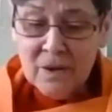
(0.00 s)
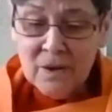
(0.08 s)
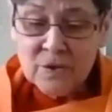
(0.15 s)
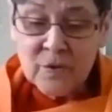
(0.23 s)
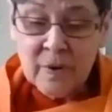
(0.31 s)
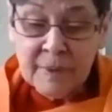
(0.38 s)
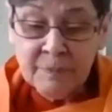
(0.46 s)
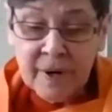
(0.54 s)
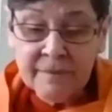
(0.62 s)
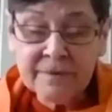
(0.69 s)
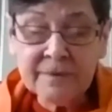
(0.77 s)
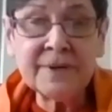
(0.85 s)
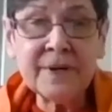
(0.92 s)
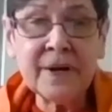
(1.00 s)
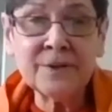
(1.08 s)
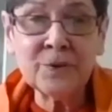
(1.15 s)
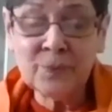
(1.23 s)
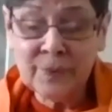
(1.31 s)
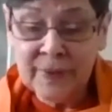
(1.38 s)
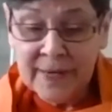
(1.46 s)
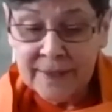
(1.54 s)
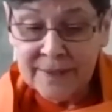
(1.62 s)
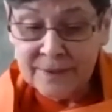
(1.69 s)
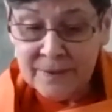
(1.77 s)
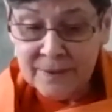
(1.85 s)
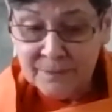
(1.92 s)
Swami Prabhavananda
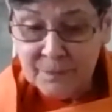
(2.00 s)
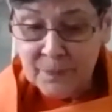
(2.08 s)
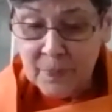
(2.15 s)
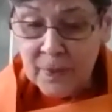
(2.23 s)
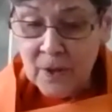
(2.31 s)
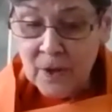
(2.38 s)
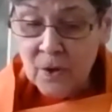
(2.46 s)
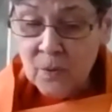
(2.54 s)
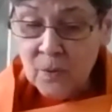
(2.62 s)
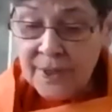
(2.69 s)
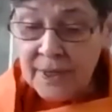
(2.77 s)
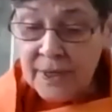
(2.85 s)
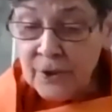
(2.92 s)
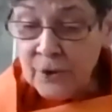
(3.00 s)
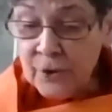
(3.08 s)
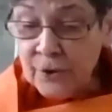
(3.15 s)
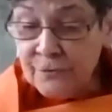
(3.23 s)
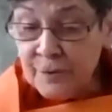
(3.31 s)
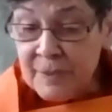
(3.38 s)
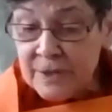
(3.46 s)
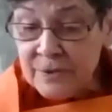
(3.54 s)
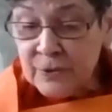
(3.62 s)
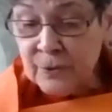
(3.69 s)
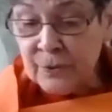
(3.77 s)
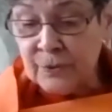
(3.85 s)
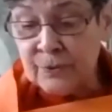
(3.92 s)
related what he had heard from his
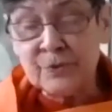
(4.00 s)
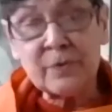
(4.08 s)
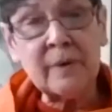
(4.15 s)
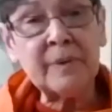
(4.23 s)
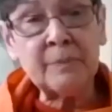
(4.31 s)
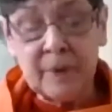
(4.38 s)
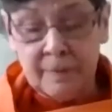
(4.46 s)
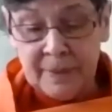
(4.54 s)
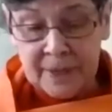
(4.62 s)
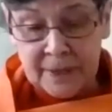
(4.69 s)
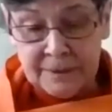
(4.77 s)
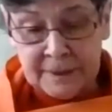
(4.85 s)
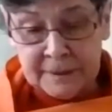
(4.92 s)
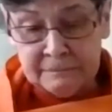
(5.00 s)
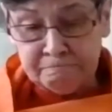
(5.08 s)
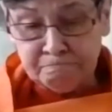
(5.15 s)
guru, Swami Brahmananda.